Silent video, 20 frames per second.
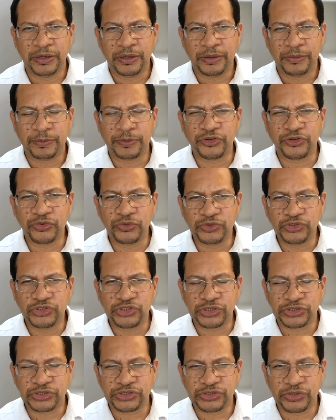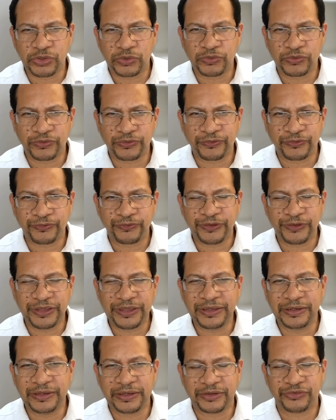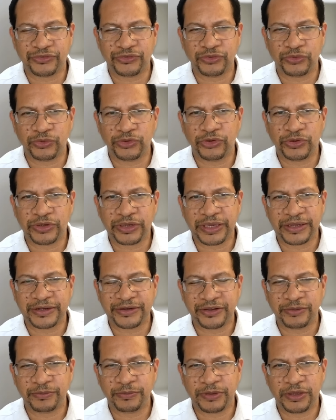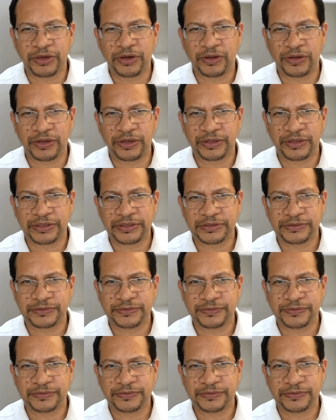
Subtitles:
but you just don't feel as though you're getting beyond it.